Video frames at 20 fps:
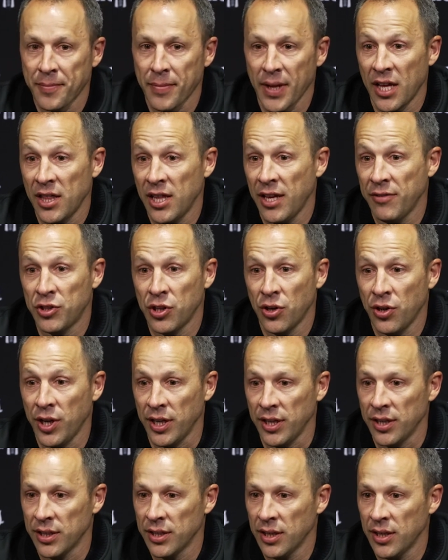and they've showed
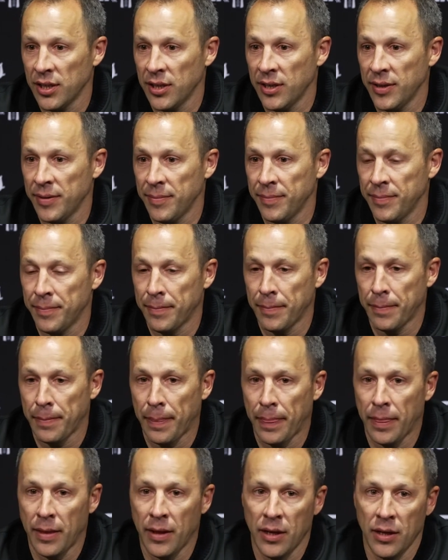it.
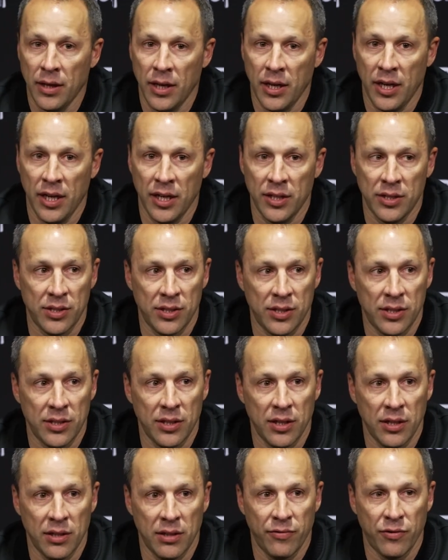It is,
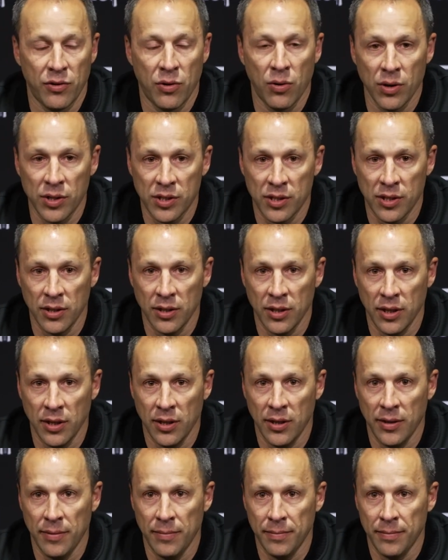of course,
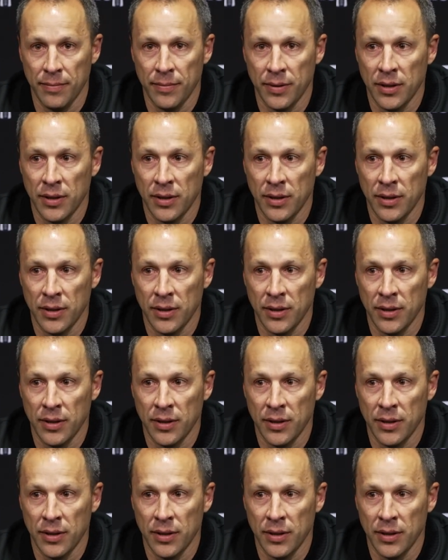a